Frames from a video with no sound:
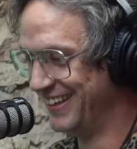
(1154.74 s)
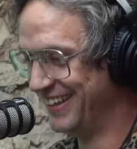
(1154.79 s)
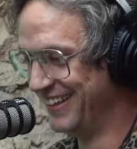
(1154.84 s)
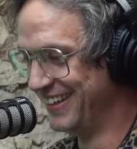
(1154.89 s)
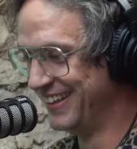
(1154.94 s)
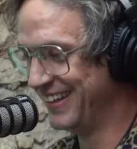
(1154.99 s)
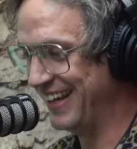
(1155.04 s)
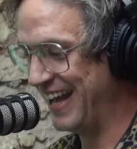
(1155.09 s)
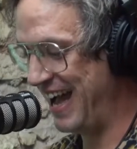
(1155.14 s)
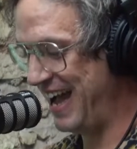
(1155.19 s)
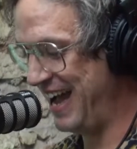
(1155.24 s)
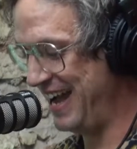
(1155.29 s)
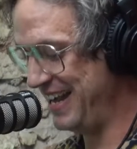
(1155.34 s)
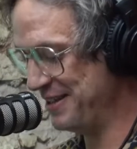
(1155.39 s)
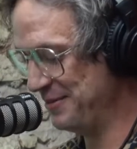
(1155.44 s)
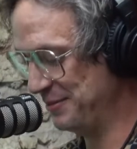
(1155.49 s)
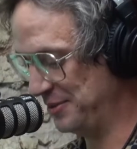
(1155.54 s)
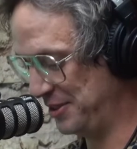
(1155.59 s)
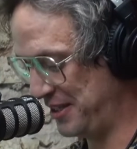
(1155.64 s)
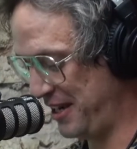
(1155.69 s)
I
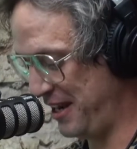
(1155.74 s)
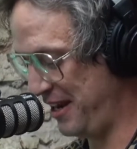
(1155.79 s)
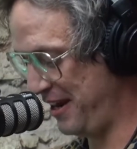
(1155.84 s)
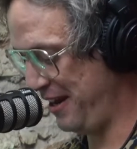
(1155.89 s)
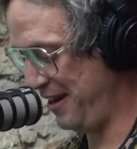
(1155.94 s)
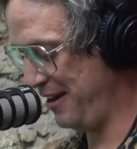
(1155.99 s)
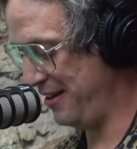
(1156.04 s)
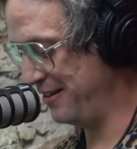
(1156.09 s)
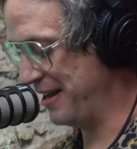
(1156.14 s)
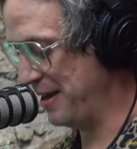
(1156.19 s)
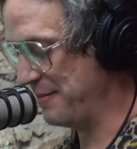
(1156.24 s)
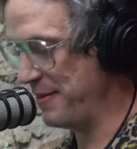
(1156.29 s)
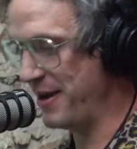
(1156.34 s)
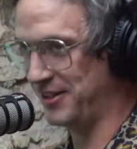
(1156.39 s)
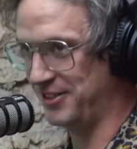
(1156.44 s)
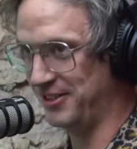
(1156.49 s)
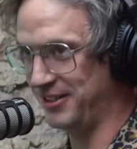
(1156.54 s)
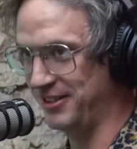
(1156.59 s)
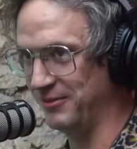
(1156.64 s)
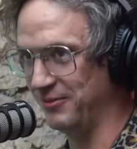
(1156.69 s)
am scared.
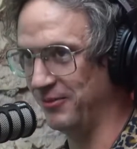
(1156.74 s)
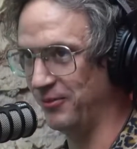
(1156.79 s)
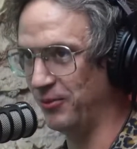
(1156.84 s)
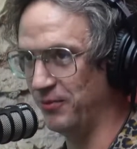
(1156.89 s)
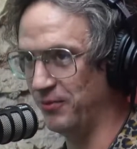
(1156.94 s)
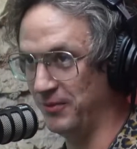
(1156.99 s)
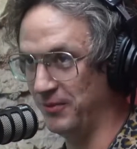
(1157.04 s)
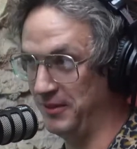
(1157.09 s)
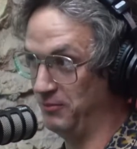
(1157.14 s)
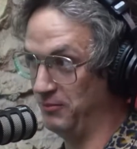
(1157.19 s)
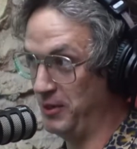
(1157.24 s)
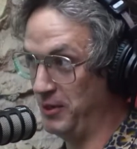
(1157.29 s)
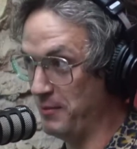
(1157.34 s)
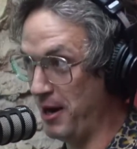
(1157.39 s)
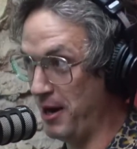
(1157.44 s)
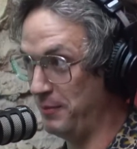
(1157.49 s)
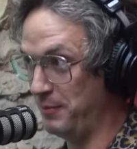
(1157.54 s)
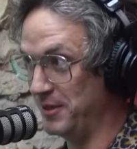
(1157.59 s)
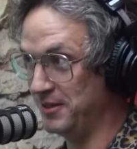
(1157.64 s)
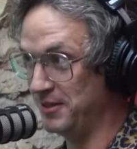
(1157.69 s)
We
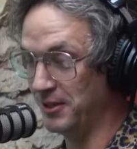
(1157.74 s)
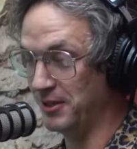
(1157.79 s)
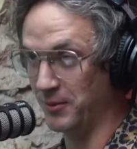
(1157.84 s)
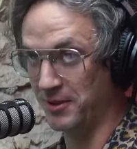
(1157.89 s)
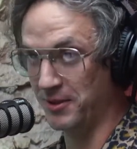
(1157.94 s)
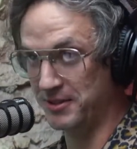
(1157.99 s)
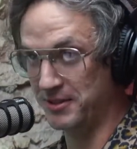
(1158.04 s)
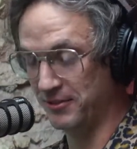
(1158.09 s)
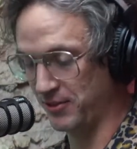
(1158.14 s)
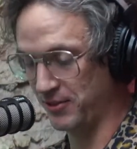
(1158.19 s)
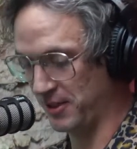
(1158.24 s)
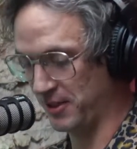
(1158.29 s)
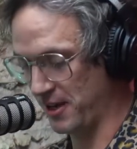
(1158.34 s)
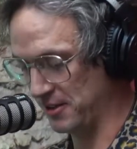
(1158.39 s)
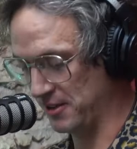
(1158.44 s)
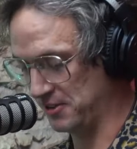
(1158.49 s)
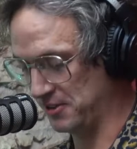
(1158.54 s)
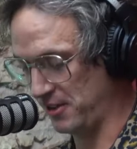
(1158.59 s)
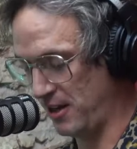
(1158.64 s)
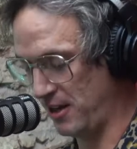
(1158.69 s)
might be dealing with a different kind of
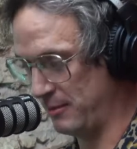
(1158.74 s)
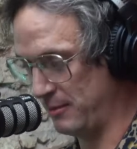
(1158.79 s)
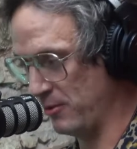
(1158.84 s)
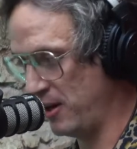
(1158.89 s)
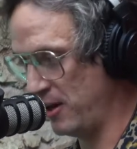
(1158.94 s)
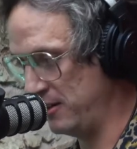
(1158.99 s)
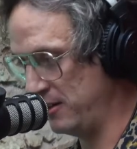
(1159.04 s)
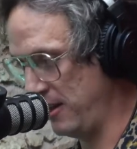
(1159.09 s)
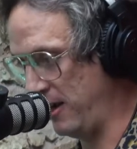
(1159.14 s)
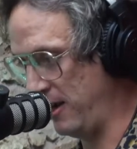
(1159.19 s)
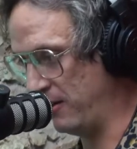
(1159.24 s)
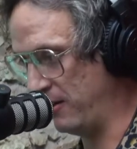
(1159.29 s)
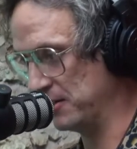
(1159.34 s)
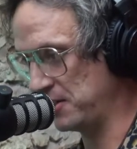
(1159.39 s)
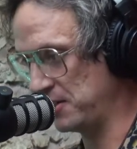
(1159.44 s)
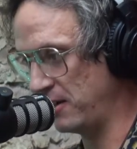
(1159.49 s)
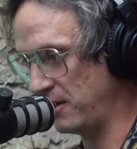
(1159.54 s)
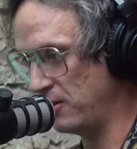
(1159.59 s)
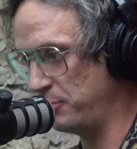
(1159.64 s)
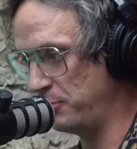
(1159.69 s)
slime right now as
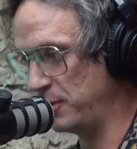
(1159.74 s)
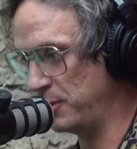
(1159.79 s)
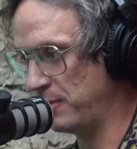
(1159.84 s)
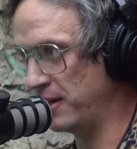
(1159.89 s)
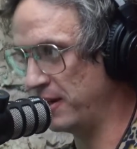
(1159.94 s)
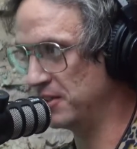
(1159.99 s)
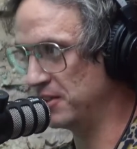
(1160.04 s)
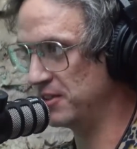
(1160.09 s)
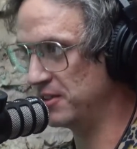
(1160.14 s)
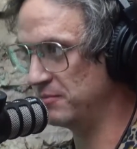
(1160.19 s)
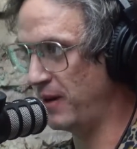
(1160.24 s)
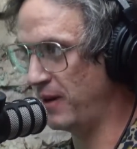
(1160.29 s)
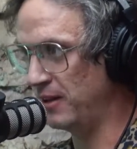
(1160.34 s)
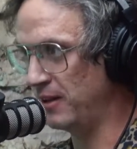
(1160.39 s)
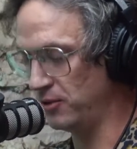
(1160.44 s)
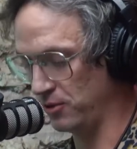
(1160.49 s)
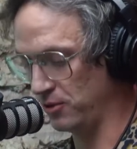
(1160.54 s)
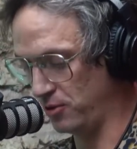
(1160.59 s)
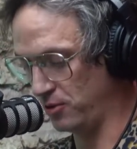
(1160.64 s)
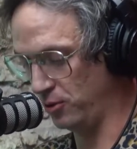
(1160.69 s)
I open my
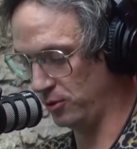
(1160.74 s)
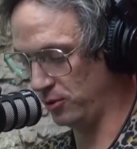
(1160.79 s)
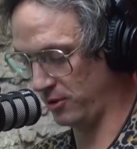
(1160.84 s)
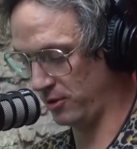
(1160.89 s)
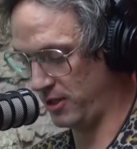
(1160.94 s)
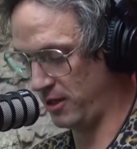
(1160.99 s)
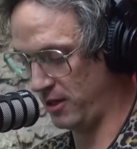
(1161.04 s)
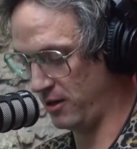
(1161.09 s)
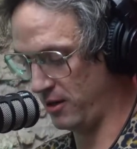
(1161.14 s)
little cooler here.